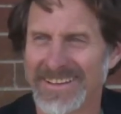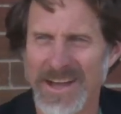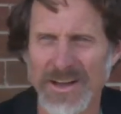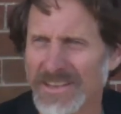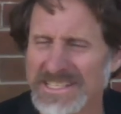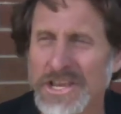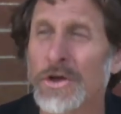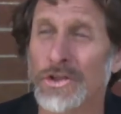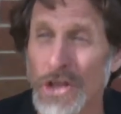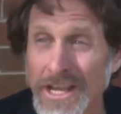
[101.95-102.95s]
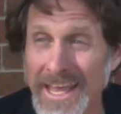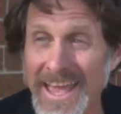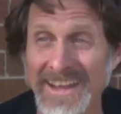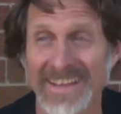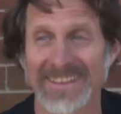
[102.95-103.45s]
Oh, let's go look
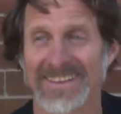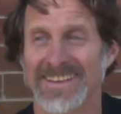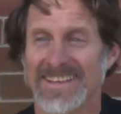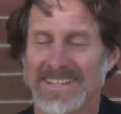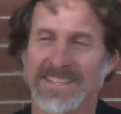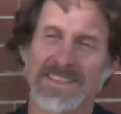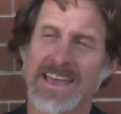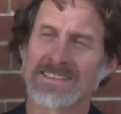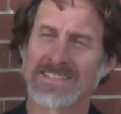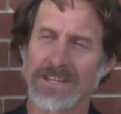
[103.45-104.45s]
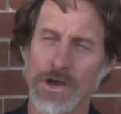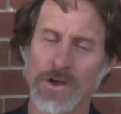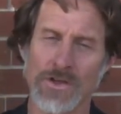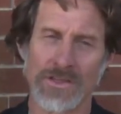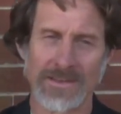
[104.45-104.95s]
at it. So that's the
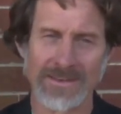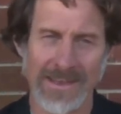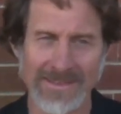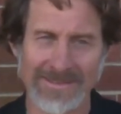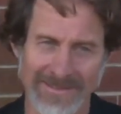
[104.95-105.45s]
goal, and, and